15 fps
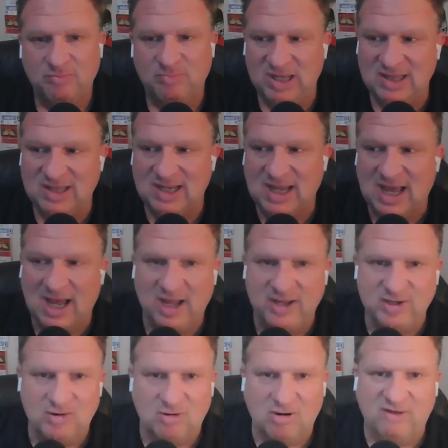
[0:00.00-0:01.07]
Be the guy
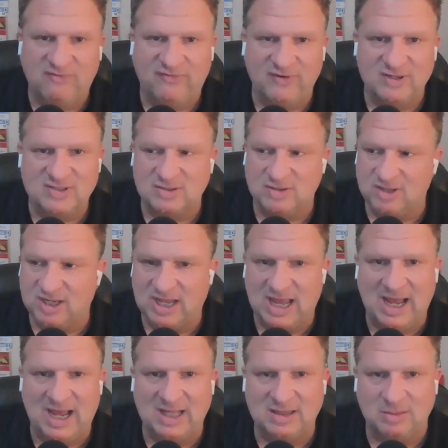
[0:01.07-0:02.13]
in your office or the
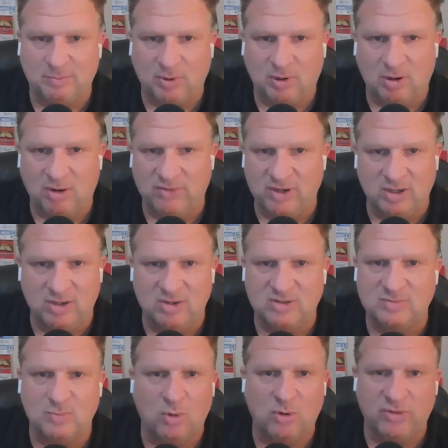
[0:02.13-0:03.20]
guy at the bar that
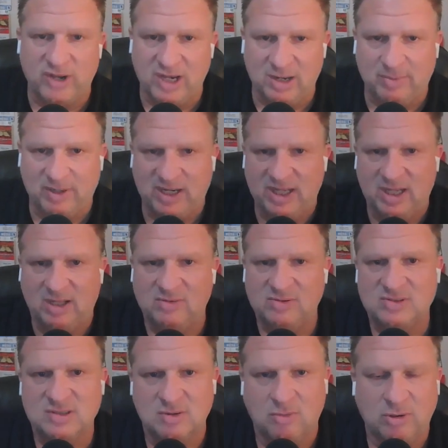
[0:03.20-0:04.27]
knows more than anybody
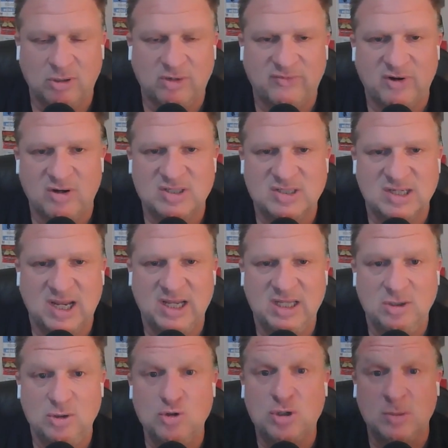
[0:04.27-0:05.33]
else. Going over to our site,
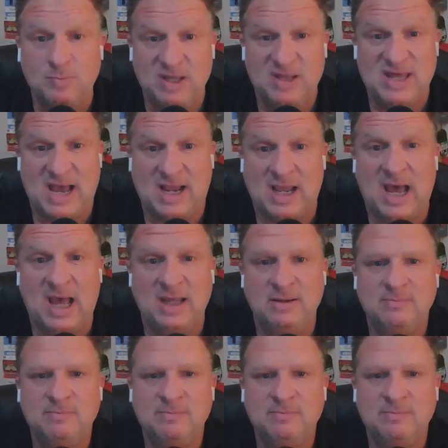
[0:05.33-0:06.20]
you can be that guy.